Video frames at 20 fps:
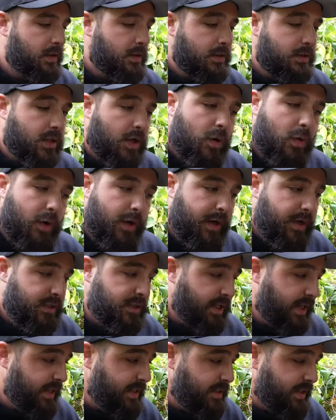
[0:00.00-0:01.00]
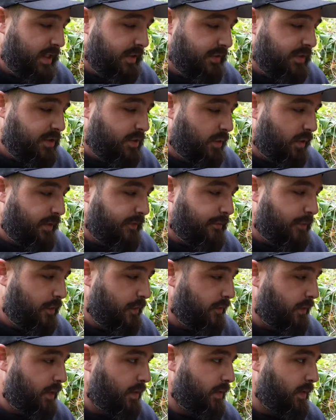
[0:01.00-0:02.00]
So we're gonna check and see if it's
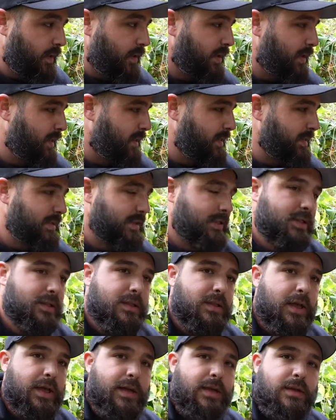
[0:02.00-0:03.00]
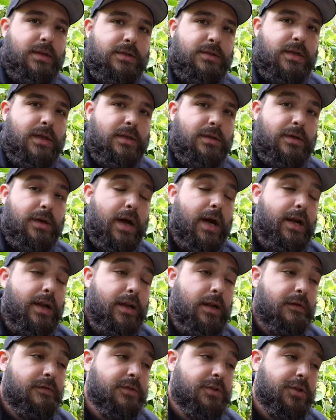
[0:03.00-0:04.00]
24 volt because it's like there's either not
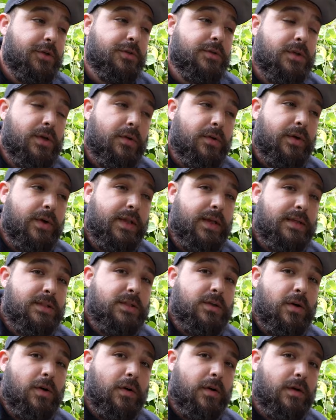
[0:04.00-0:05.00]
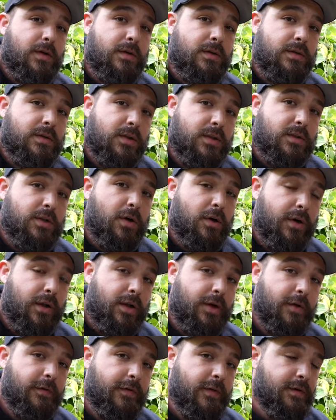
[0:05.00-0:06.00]
enough juice going to that starter to turn it
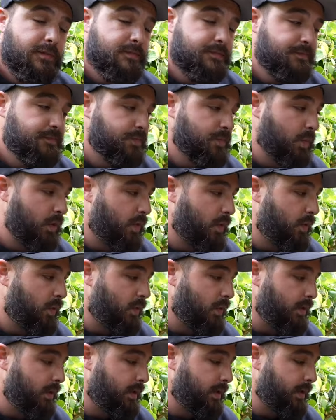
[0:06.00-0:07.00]
over or